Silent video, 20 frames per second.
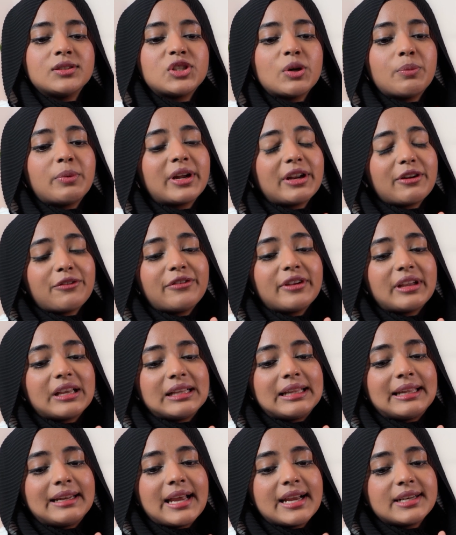
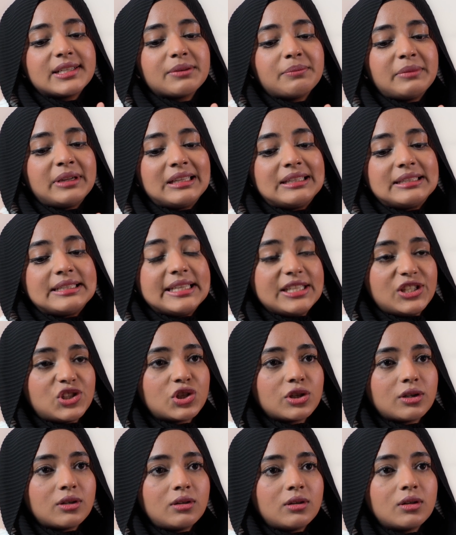topographical anatomy
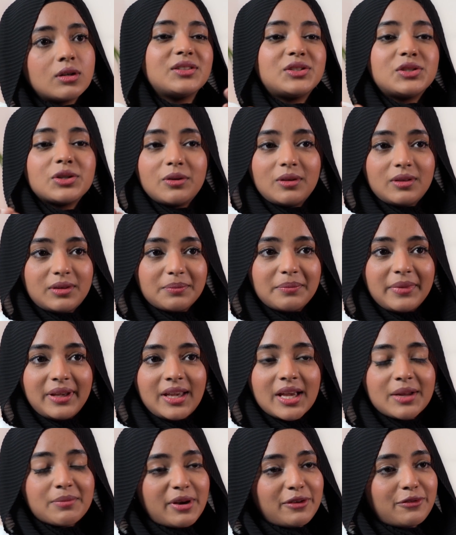teacher told
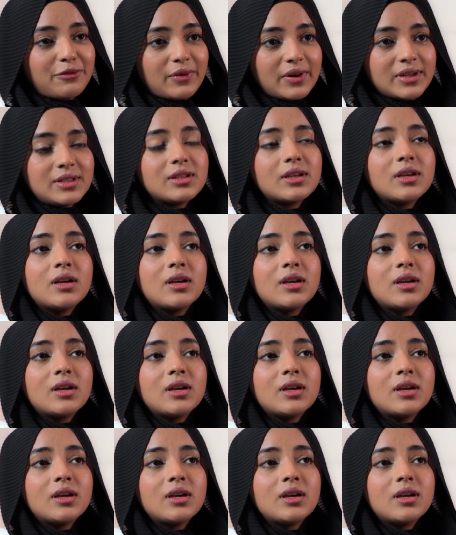me and my friend,